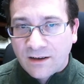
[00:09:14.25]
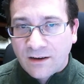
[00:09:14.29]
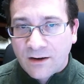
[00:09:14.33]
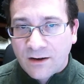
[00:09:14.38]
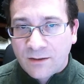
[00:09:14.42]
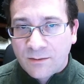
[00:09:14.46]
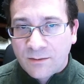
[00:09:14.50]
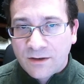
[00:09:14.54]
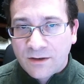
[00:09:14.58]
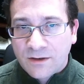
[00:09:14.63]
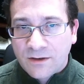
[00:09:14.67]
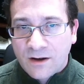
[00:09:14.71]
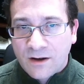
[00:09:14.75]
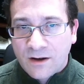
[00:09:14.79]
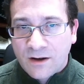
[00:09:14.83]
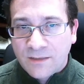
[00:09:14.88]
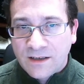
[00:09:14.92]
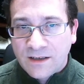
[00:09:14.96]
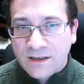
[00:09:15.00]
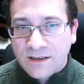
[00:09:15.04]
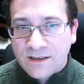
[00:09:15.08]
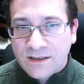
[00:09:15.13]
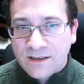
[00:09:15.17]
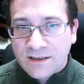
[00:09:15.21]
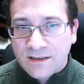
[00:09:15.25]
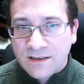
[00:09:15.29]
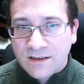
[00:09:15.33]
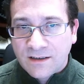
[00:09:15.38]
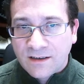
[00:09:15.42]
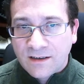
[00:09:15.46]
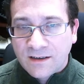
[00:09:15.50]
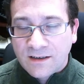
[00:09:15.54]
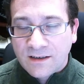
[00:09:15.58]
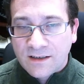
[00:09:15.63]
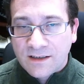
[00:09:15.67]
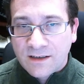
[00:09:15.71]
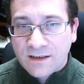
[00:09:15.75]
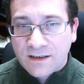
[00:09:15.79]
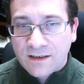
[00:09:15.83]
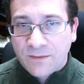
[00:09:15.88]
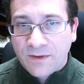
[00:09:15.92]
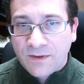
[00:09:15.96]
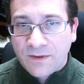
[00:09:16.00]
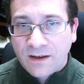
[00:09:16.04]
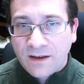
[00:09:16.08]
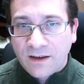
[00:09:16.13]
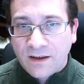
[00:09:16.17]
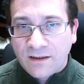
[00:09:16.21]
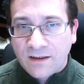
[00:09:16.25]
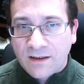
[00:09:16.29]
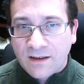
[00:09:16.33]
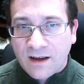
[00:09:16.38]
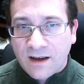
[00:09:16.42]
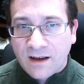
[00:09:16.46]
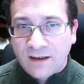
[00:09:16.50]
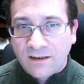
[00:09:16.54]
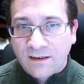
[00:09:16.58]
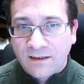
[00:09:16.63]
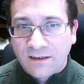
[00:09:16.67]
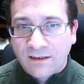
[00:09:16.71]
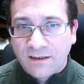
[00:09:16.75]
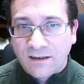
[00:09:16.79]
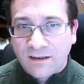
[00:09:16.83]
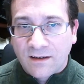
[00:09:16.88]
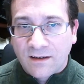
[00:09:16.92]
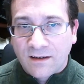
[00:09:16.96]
Carbon Copies is something that